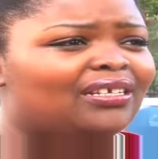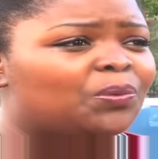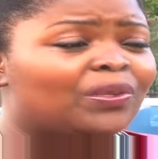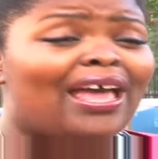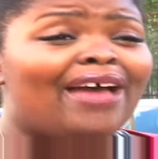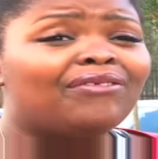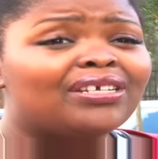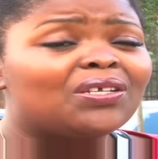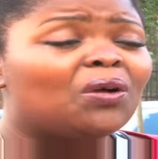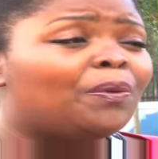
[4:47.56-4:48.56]
these. With
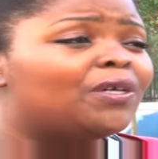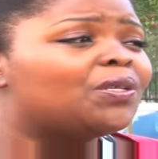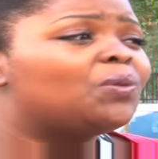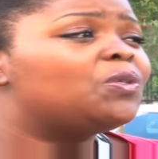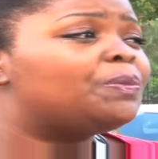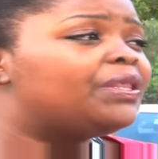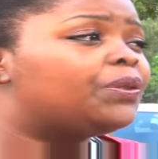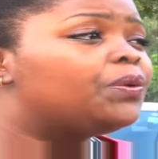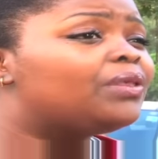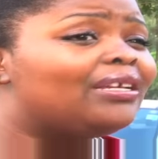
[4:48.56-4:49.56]
every single person who's been
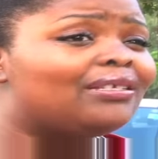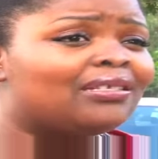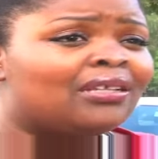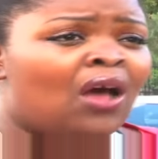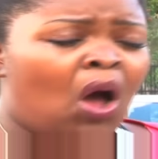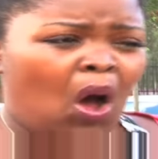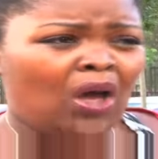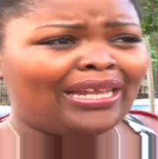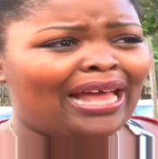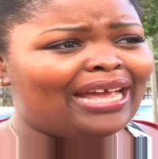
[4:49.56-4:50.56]
through this
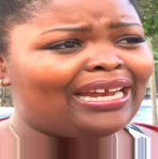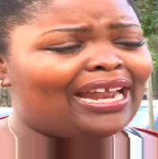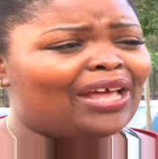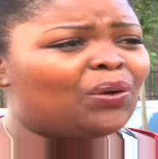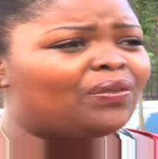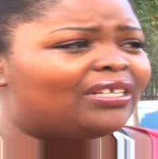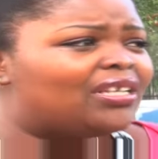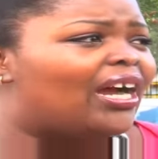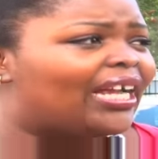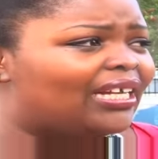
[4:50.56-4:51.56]
online, and I know they
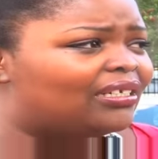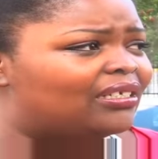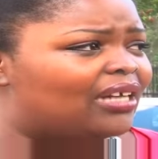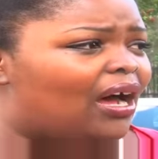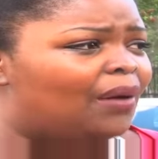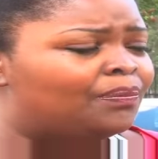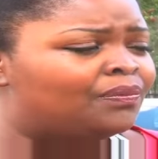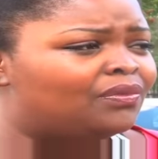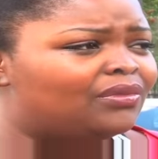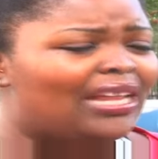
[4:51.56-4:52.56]
target
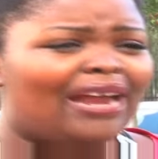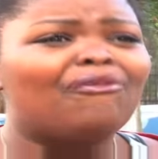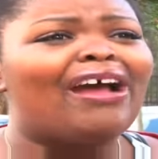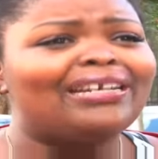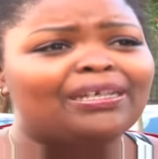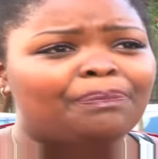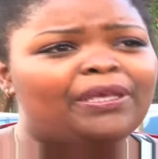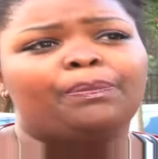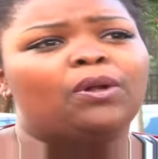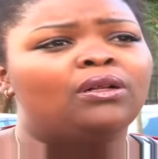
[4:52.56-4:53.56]
random
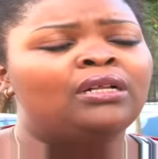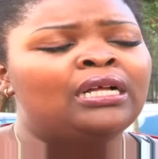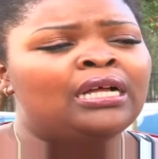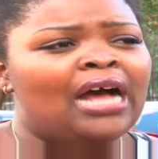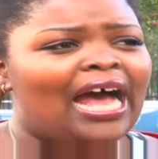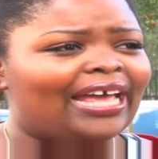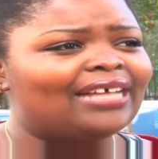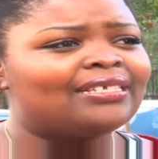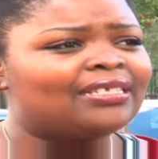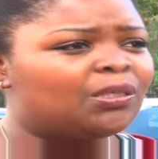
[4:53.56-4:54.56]
people. I
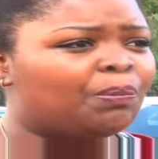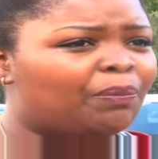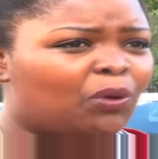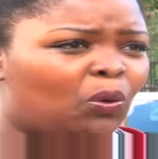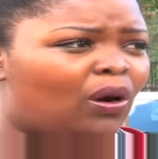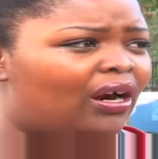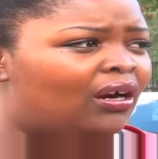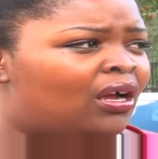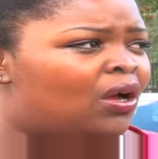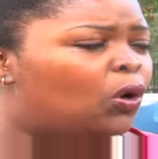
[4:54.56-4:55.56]
guess people who
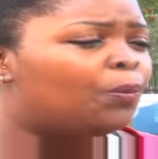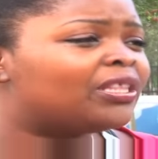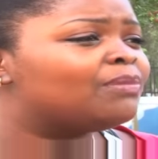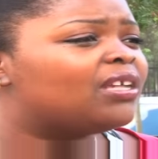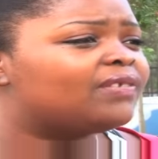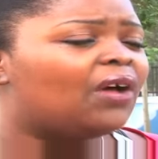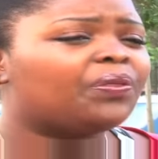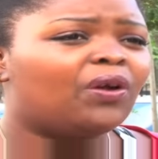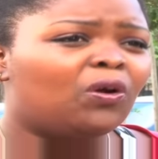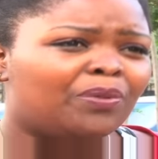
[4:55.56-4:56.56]
are who put themselves
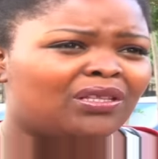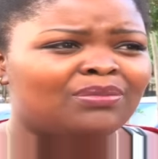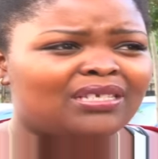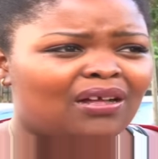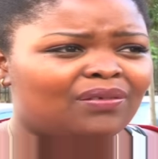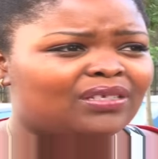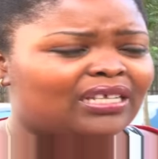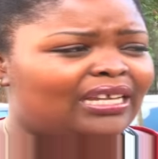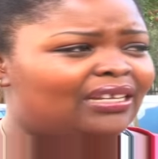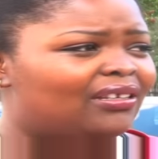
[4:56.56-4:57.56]
out there, who put themselves
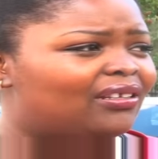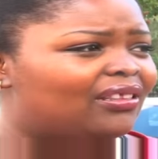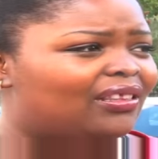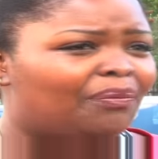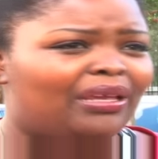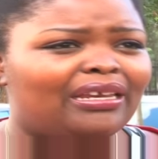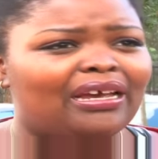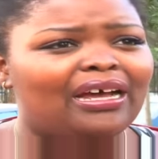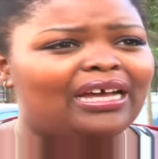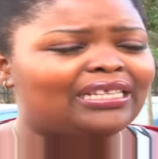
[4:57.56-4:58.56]
in the
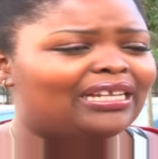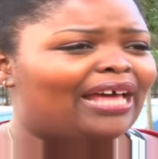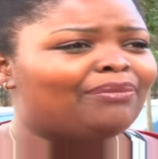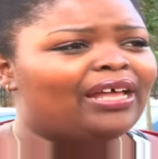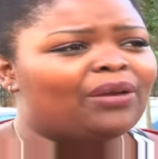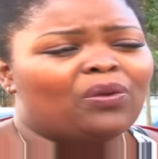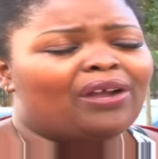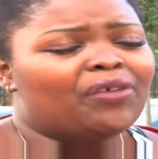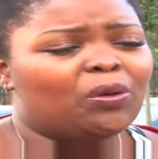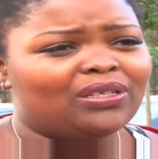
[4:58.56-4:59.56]
media, in the limelight,
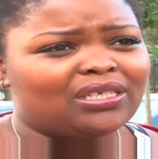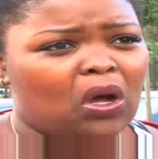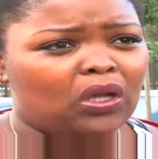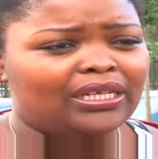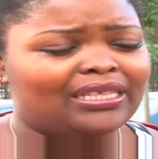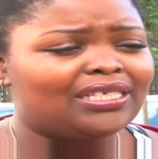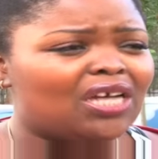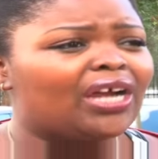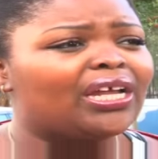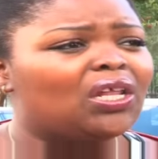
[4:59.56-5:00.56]
whatever you want to call it, they
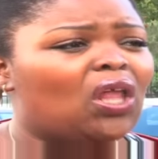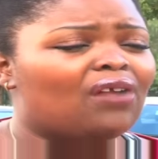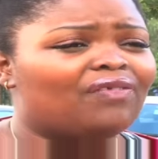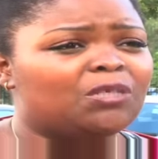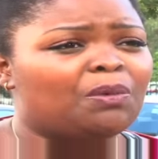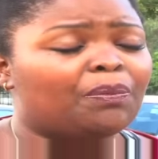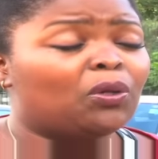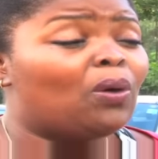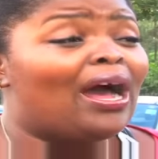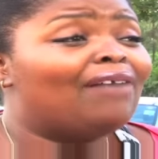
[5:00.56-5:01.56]
target a lot of these
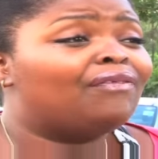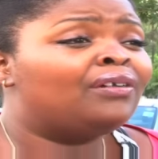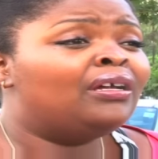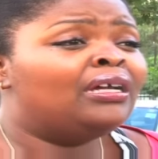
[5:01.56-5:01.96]
people who have